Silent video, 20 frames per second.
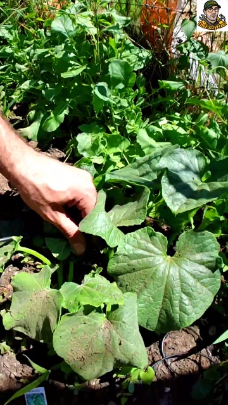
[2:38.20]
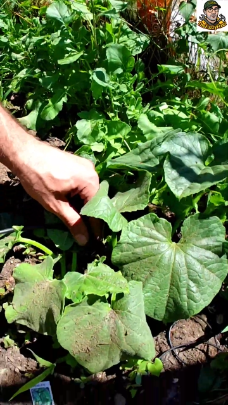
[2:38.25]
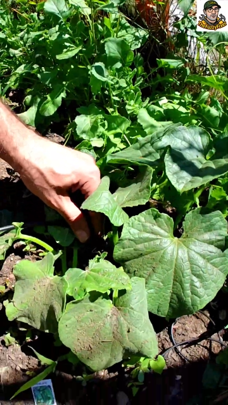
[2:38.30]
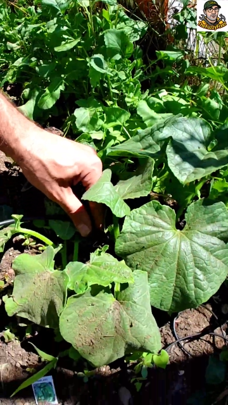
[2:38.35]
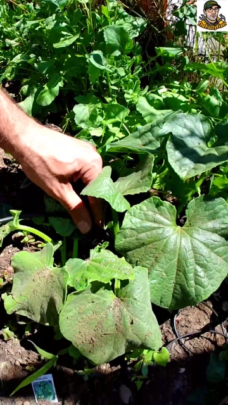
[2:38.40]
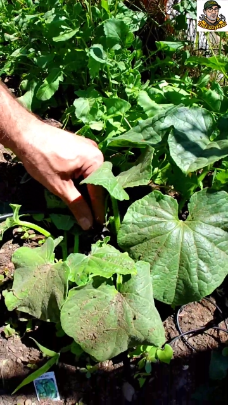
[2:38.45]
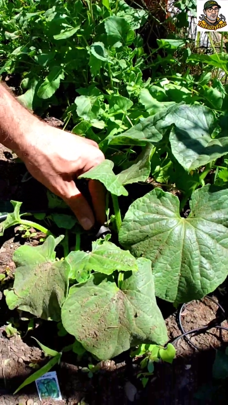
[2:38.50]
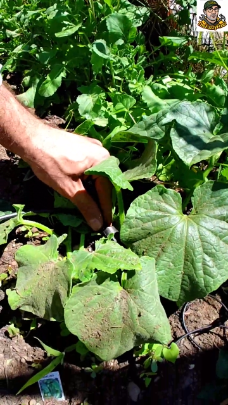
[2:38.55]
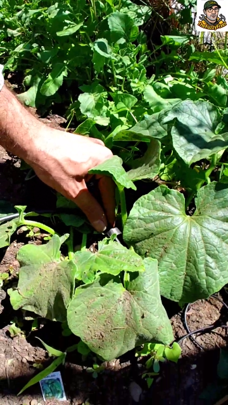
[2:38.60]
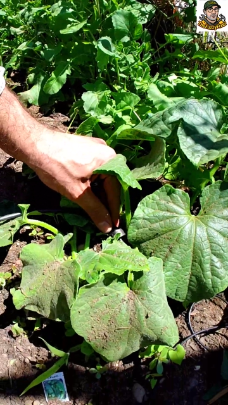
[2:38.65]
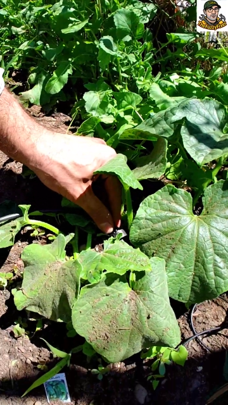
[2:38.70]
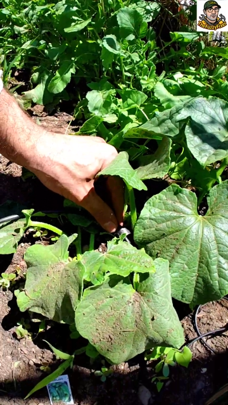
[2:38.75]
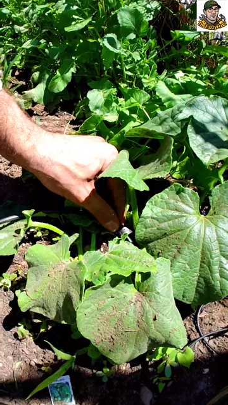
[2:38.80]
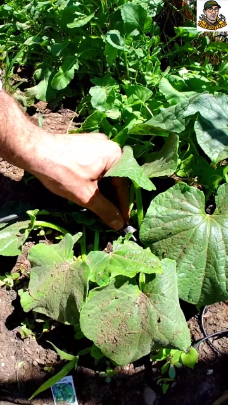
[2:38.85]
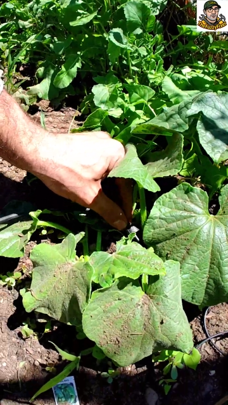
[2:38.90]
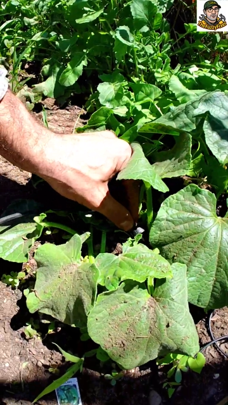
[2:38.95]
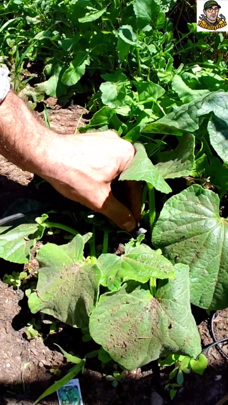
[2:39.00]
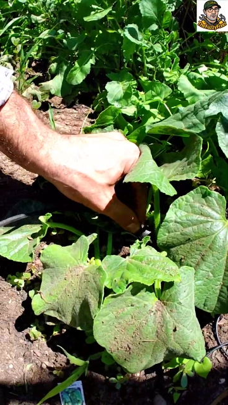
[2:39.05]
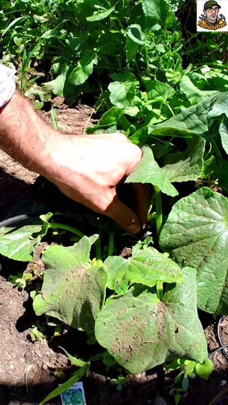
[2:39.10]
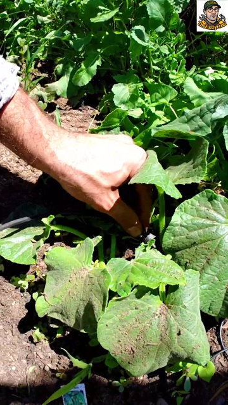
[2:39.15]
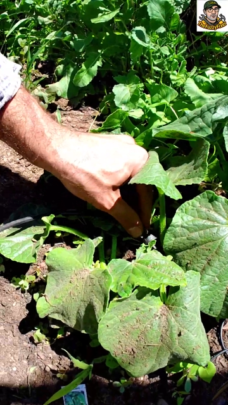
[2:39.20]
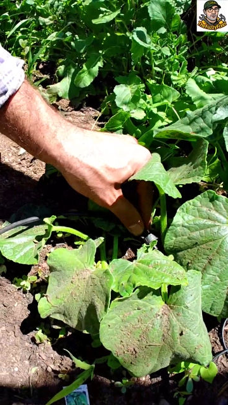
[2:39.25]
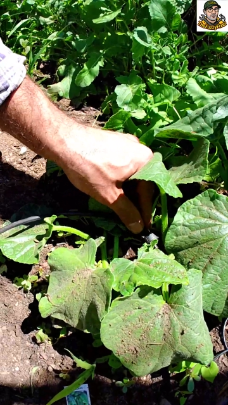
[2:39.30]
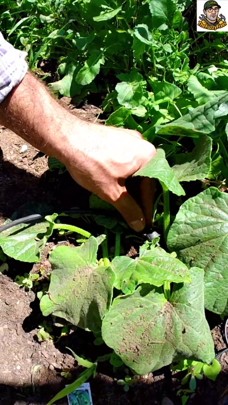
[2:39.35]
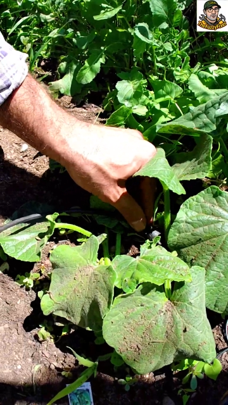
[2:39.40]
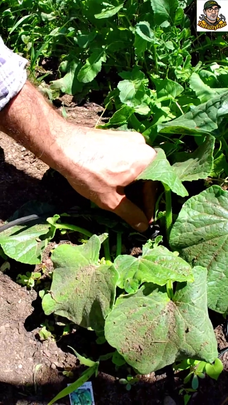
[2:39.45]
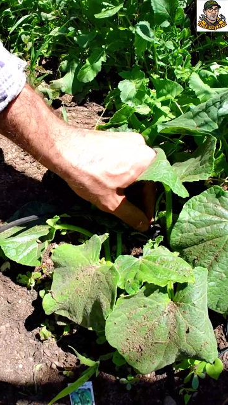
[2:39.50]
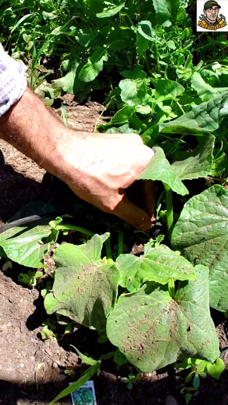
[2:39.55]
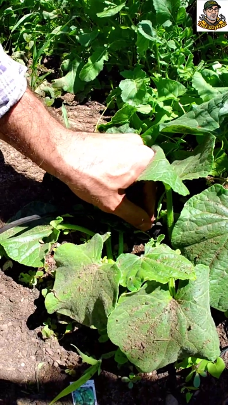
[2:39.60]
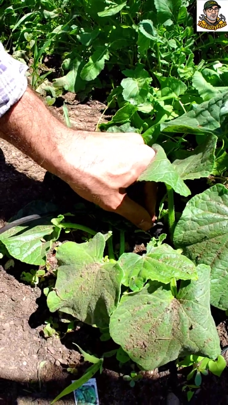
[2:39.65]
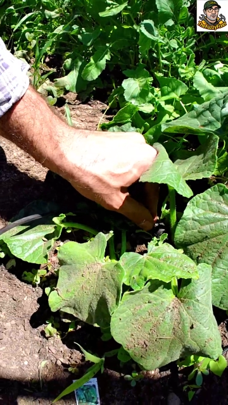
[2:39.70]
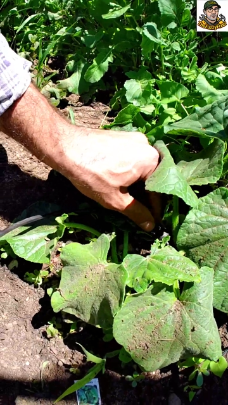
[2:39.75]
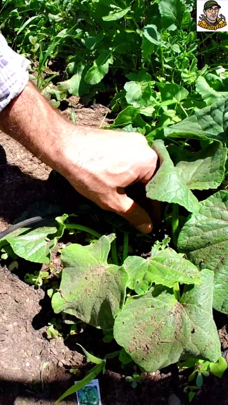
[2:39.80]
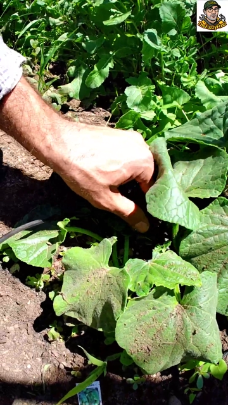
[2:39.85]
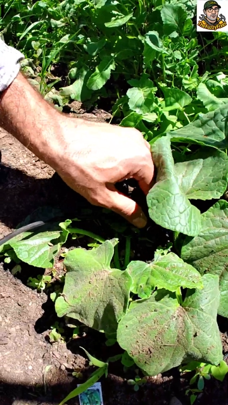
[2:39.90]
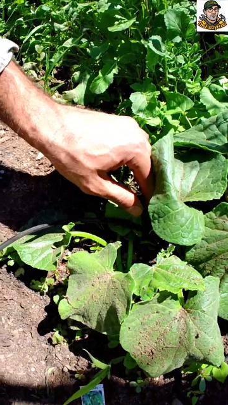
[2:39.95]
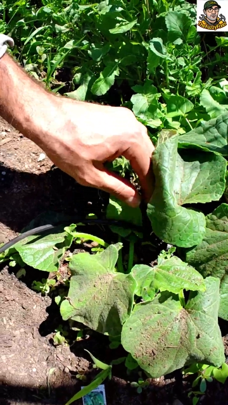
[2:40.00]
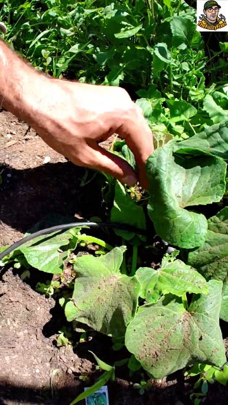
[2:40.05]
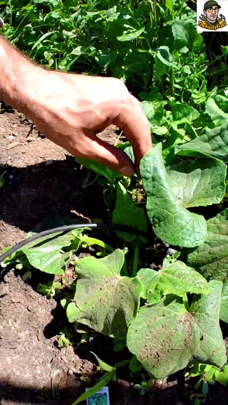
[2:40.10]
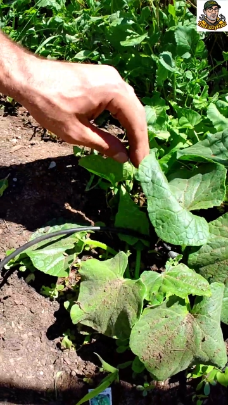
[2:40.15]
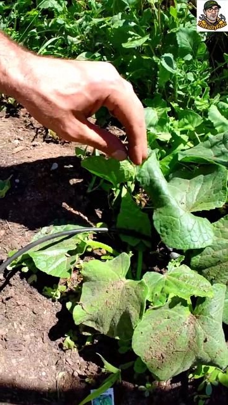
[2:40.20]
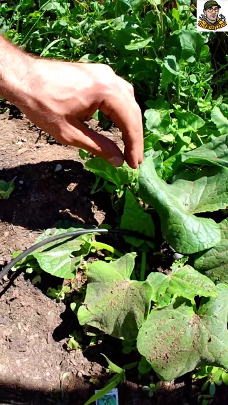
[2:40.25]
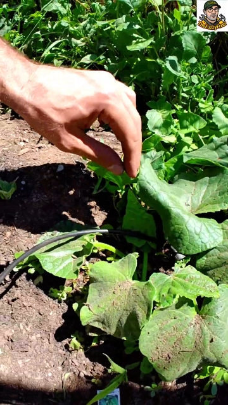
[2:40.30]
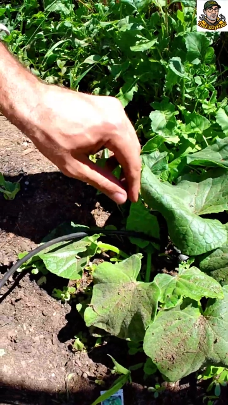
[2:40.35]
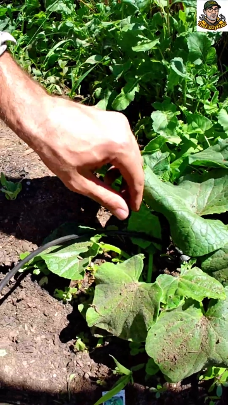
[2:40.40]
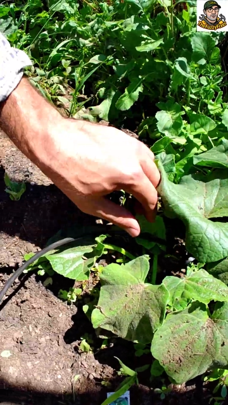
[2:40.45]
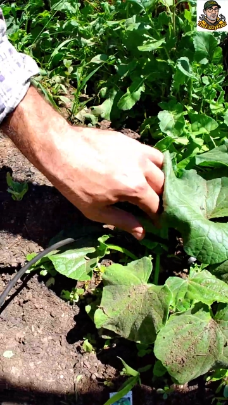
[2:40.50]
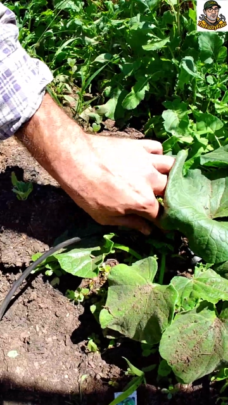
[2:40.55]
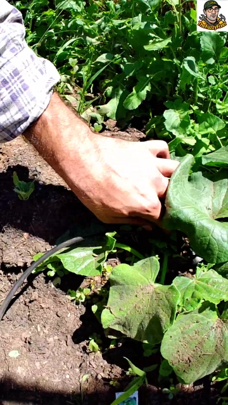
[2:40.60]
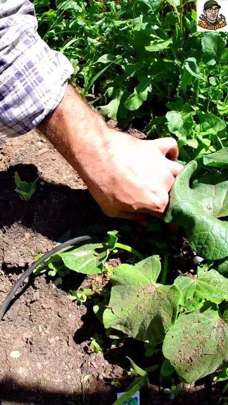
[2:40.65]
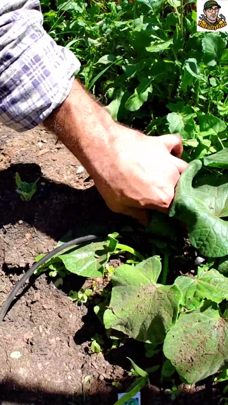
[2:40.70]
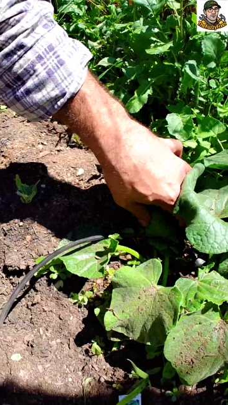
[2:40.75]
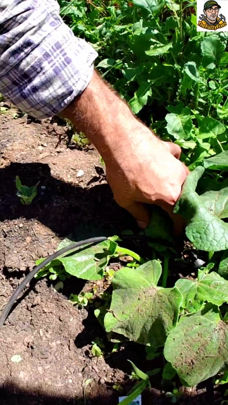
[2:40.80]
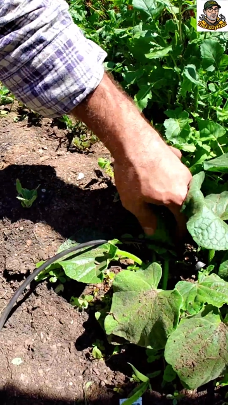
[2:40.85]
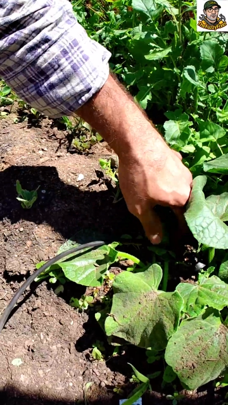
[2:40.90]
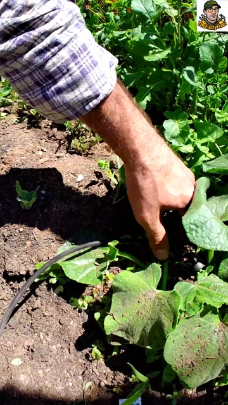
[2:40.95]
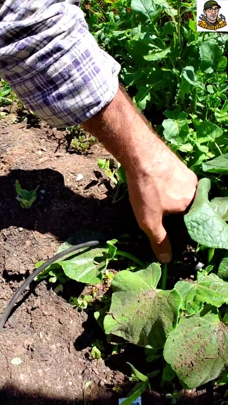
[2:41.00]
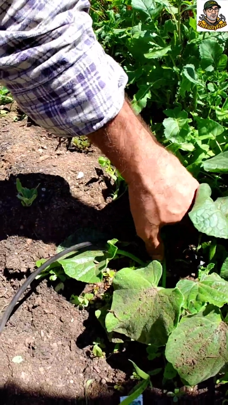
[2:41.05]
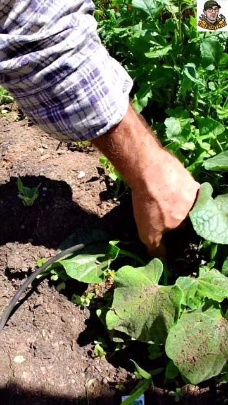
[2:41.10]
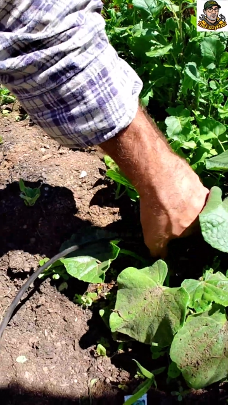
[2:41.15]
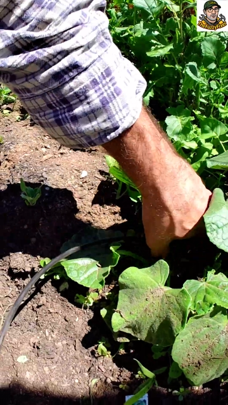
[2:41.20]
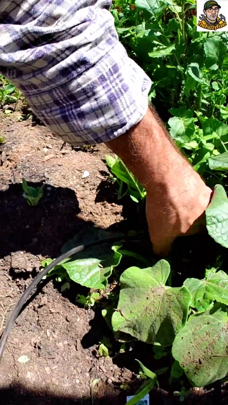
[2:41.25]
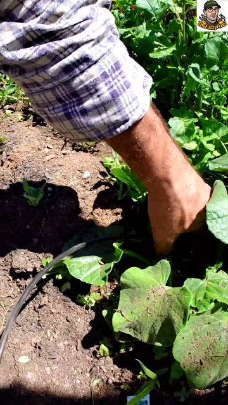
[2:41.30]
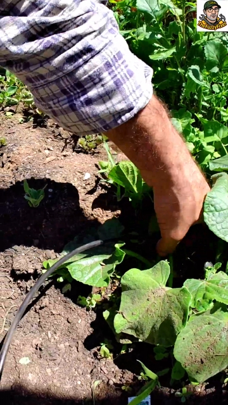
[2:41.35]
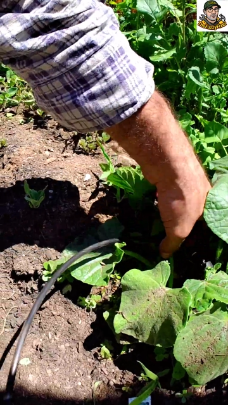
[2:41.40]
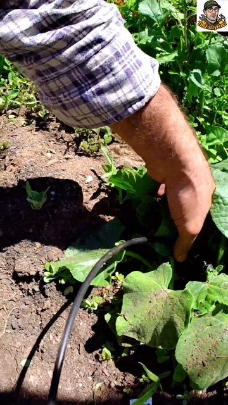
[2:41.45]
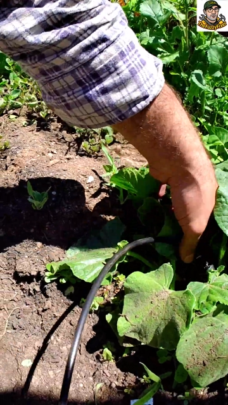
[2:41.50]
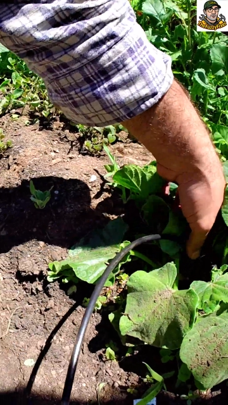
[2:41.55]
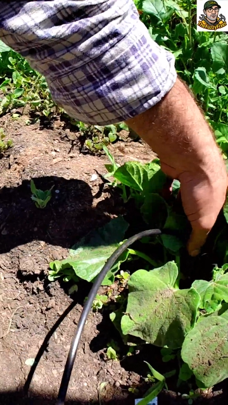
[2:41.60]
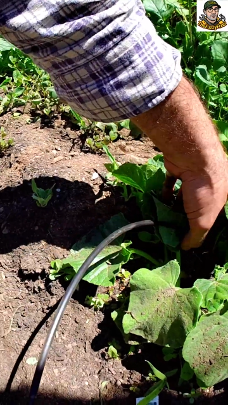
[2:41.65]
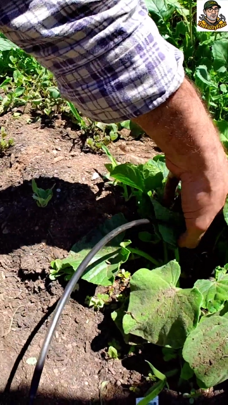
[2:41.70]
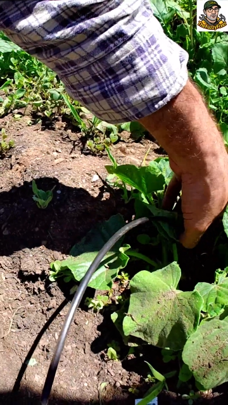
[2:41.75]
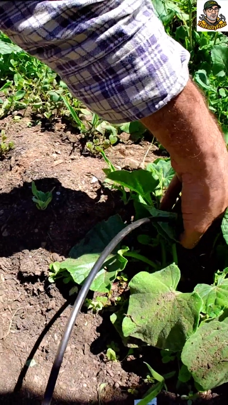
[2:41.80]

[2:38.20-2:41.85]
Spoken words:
No face is visible, so there are no lips to read.